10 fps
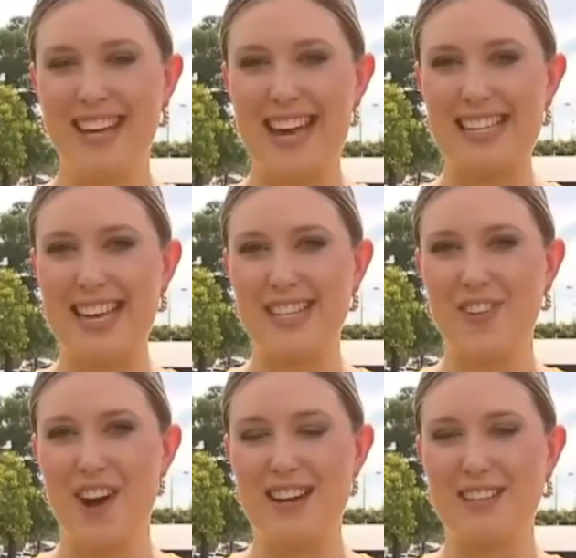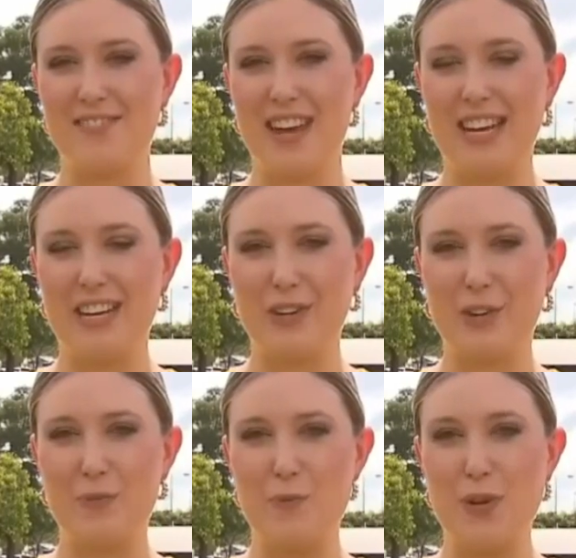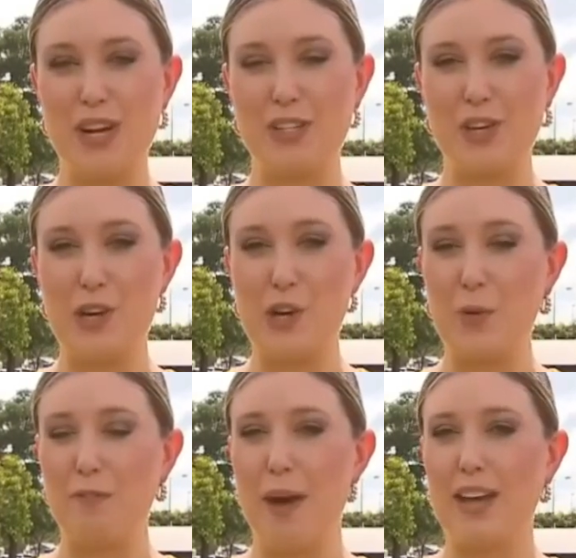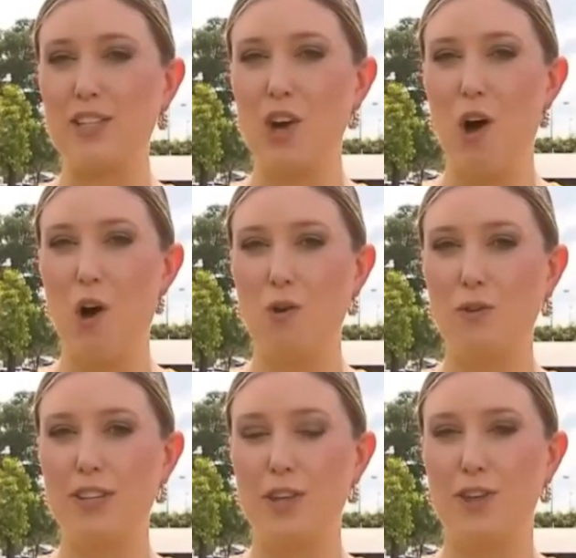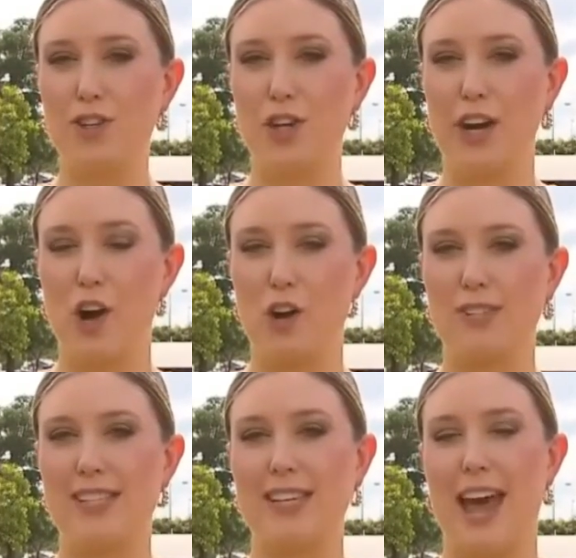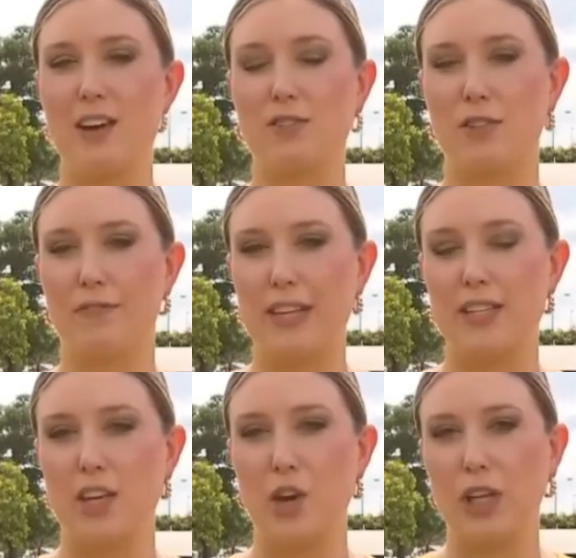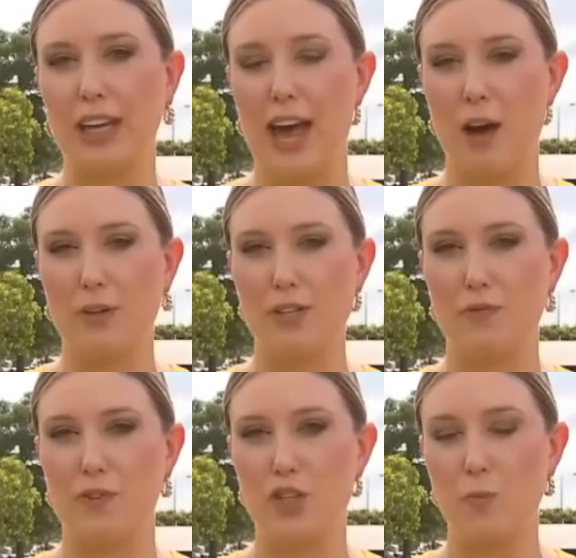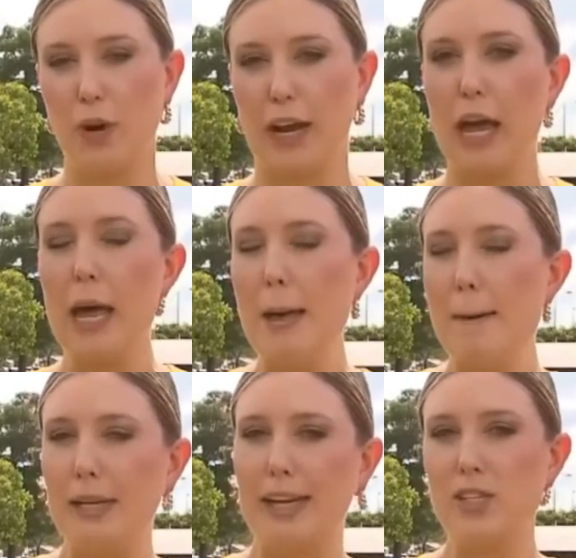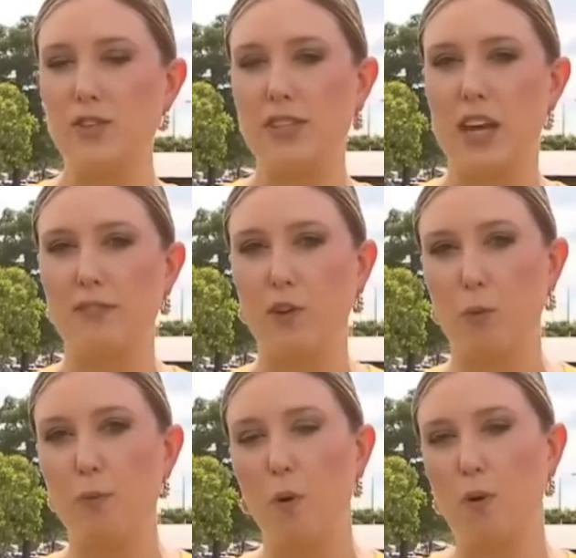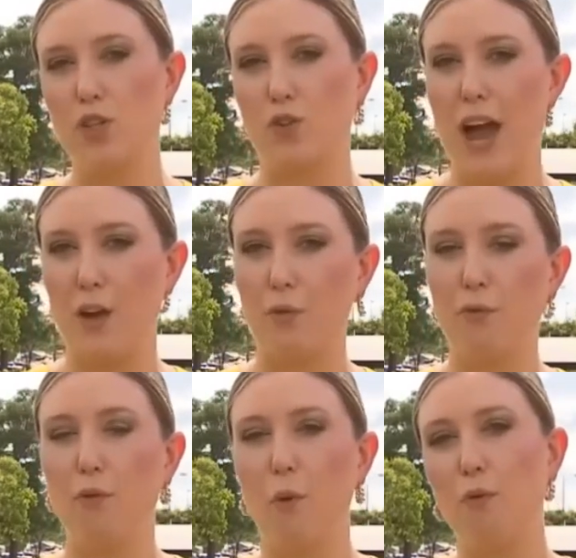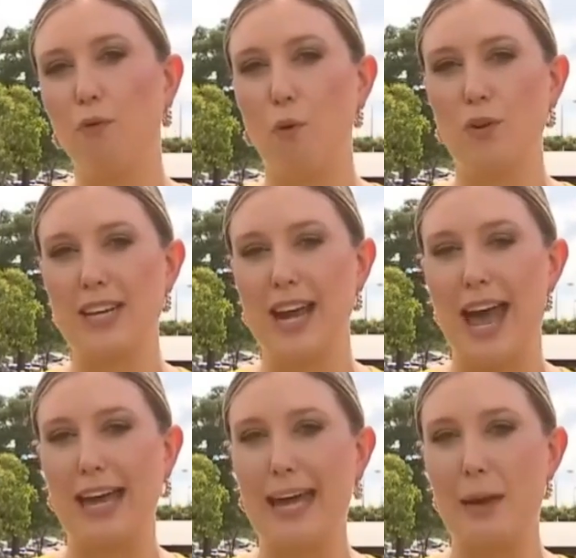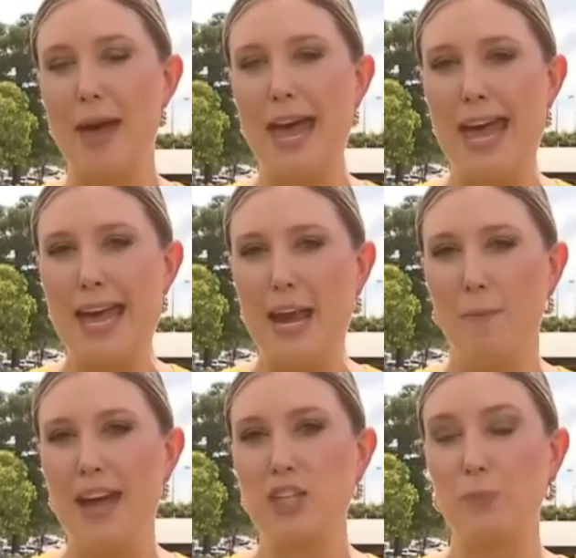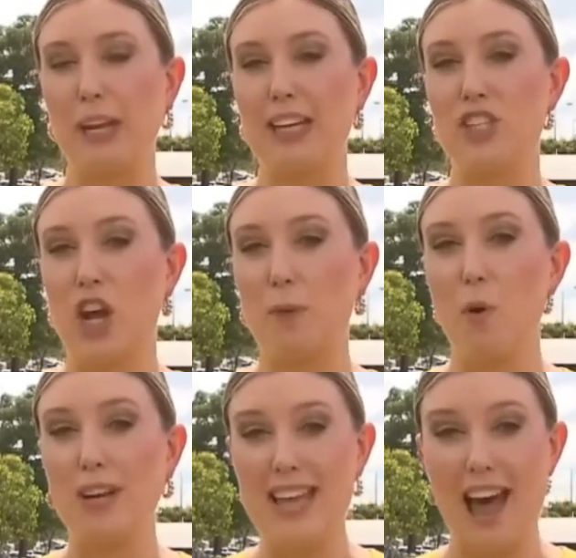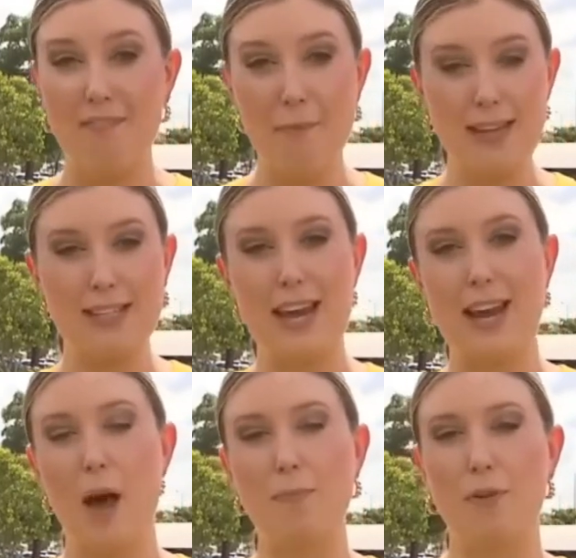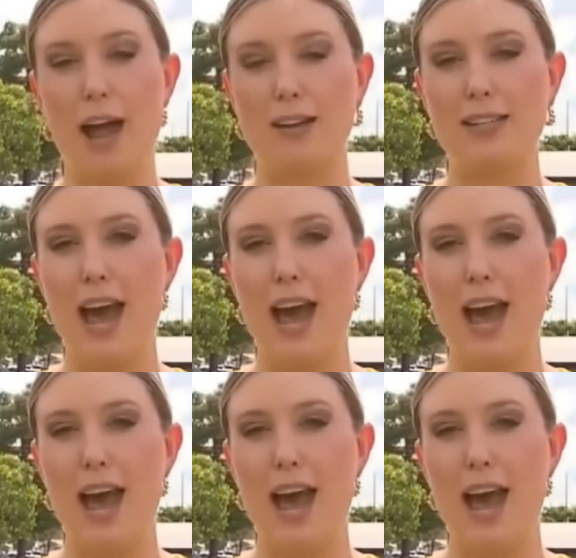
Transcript: Yes, that's right, Davina. Good morning to you. We've been told the trio scaled the fence in the early hours of this morning. Police receiving reports around 4.40am. Now, major police checkpoints have been set up around